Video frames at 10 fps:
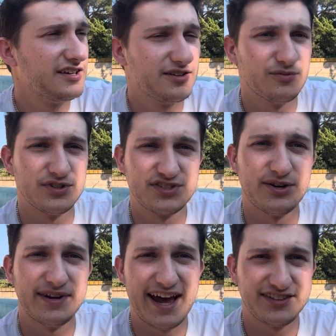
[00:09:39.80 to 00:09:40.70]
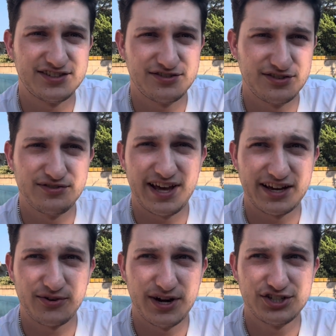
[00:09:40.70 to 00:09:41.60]
when someone asks you
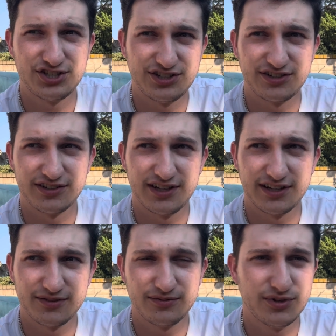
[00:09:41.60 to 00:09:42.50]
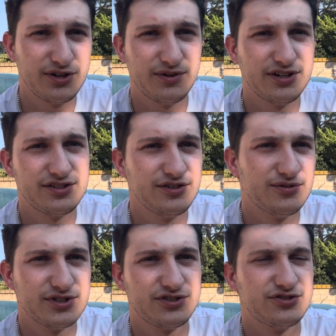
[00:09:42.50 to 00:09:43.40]
that question, you're like, what do you want to do?
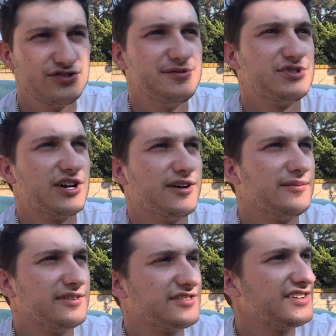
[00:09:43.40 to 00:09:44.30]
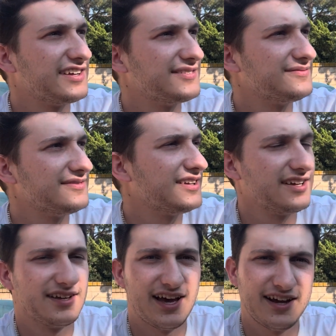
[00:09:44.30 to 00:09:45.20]
What's your dream job? And it's like,
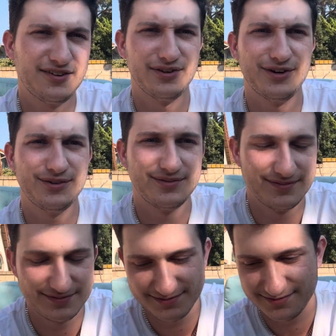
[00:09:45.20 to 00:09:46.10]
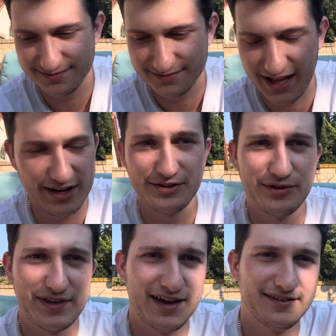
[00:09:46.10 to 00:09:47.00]
I don't know. I don't know
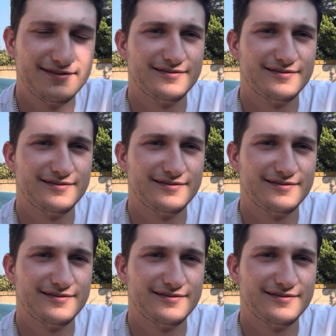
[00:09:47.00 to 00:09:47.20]
yet.